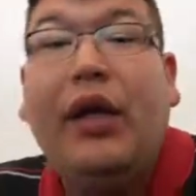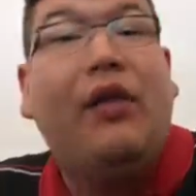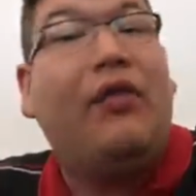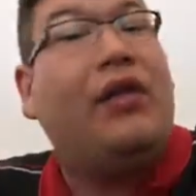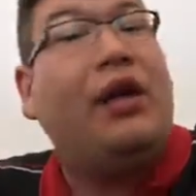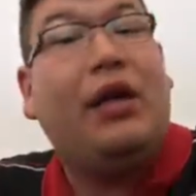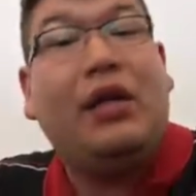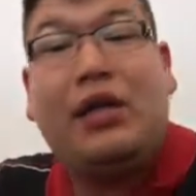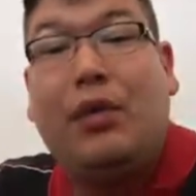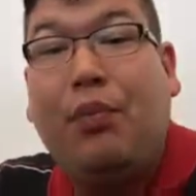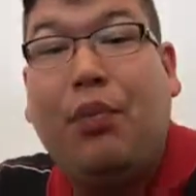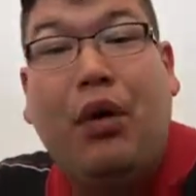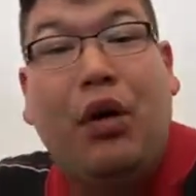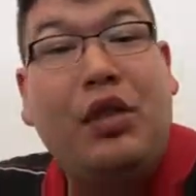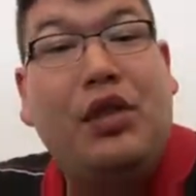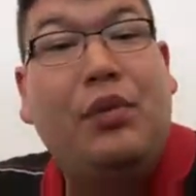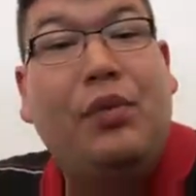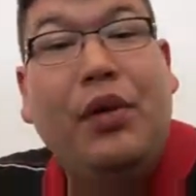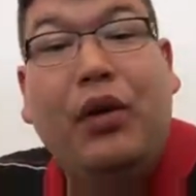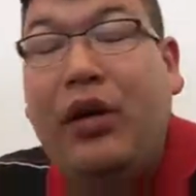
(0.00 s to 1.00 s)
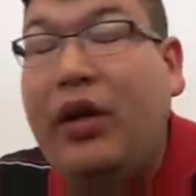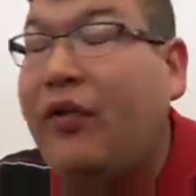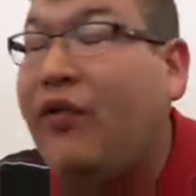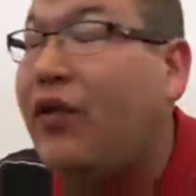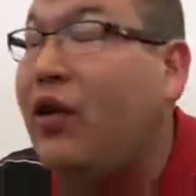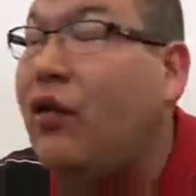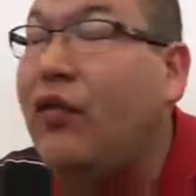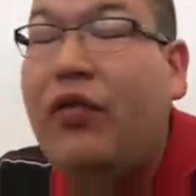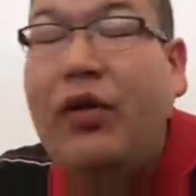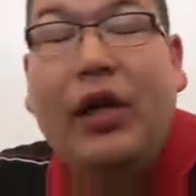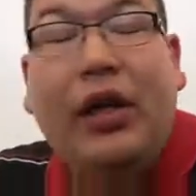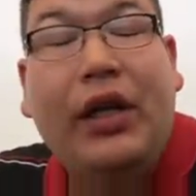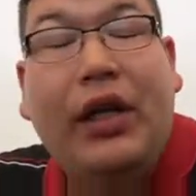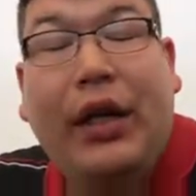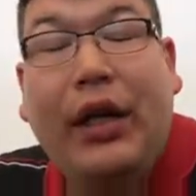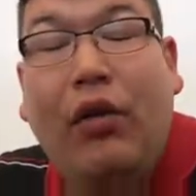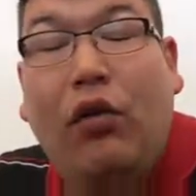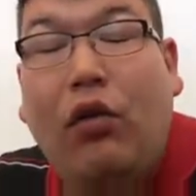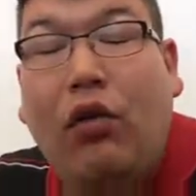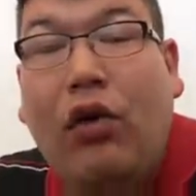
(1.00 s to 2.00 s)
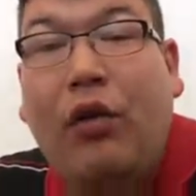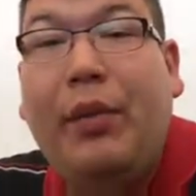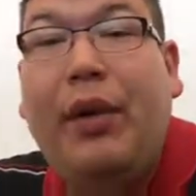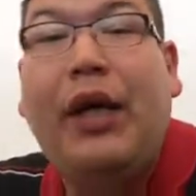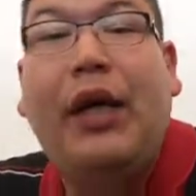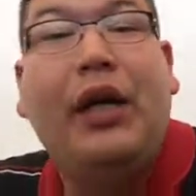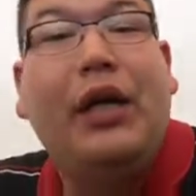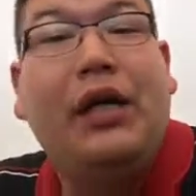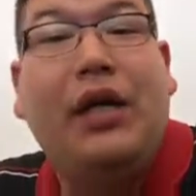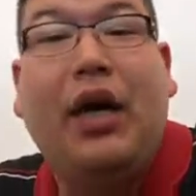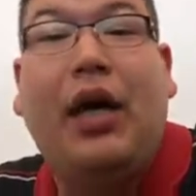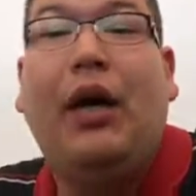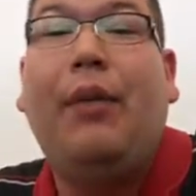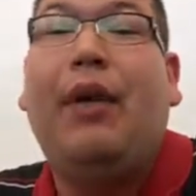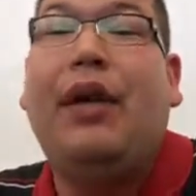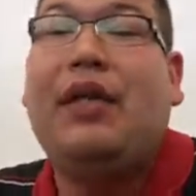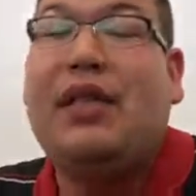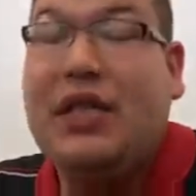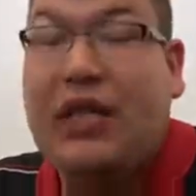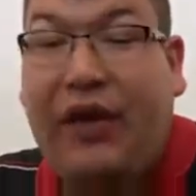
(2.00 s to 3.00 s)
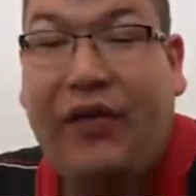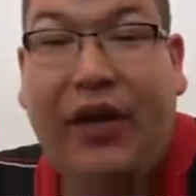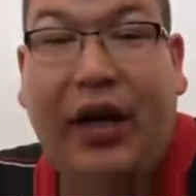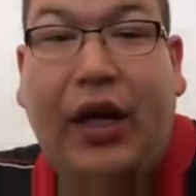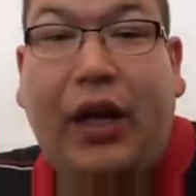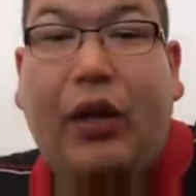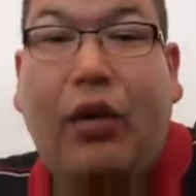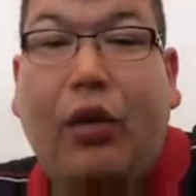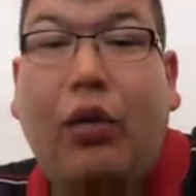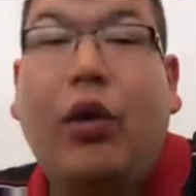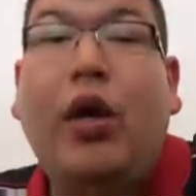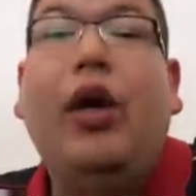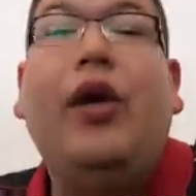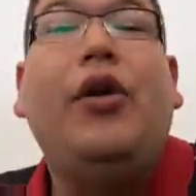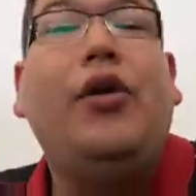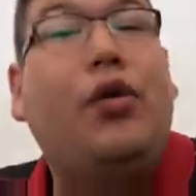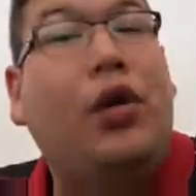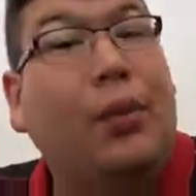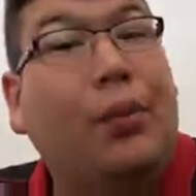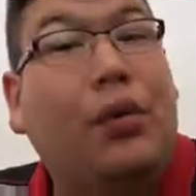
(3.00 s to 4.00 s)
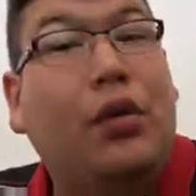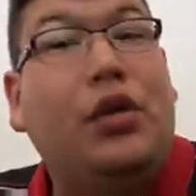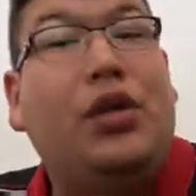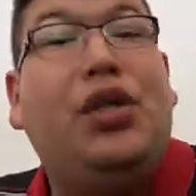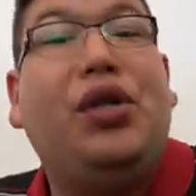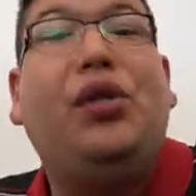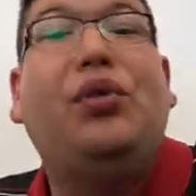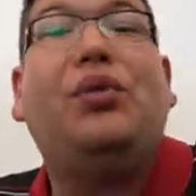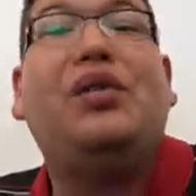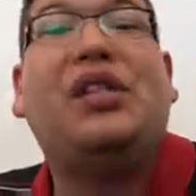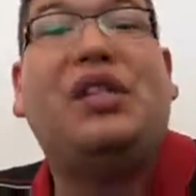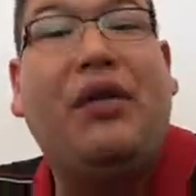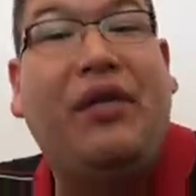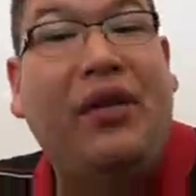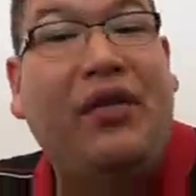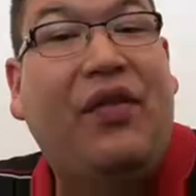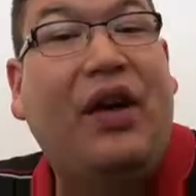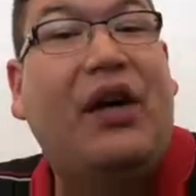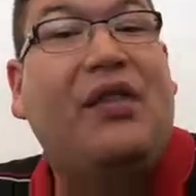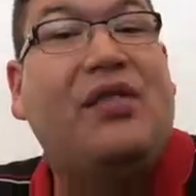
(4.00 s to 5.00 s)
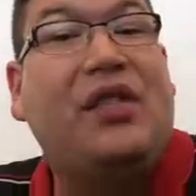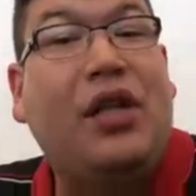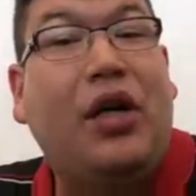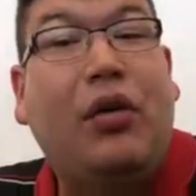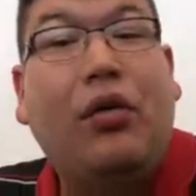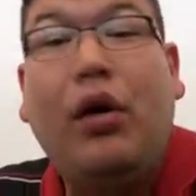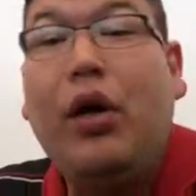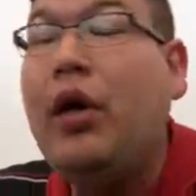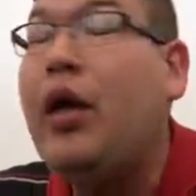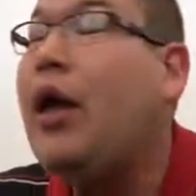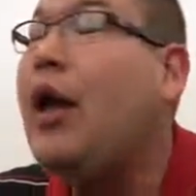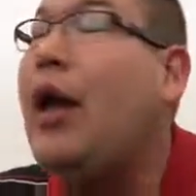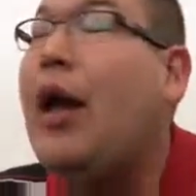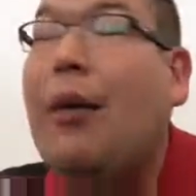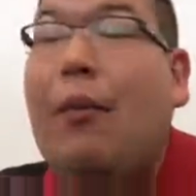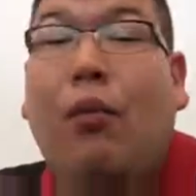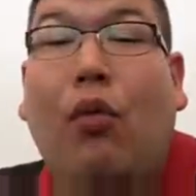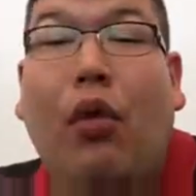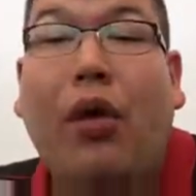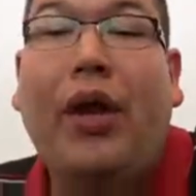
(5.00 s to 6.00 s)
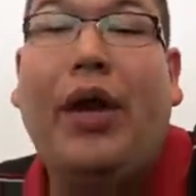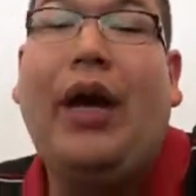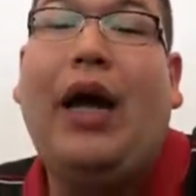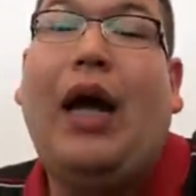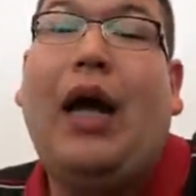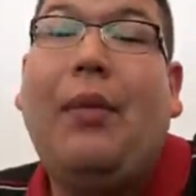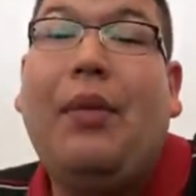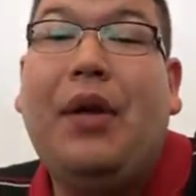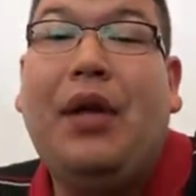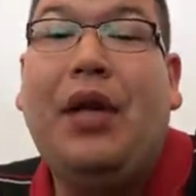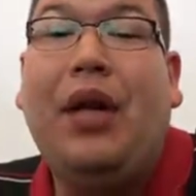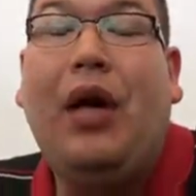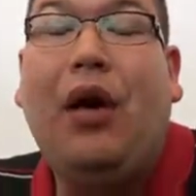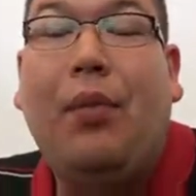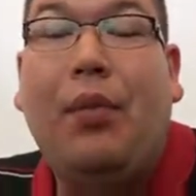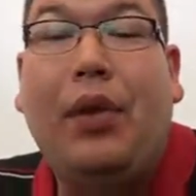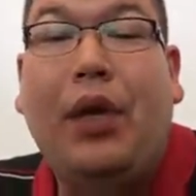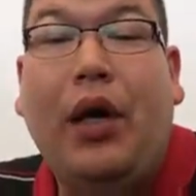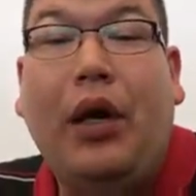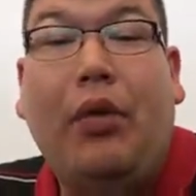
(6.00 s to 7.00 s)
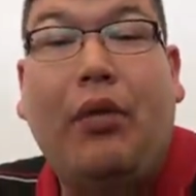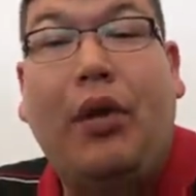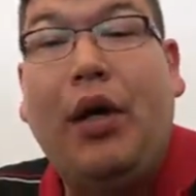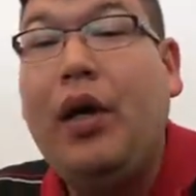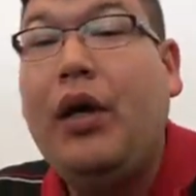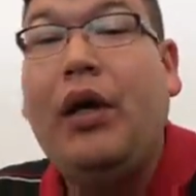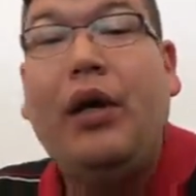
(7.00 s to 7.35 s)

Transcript: If that's a possibility, feel free to get a hold of me anytime at 780-222-7501. I'm more than happy to help you out.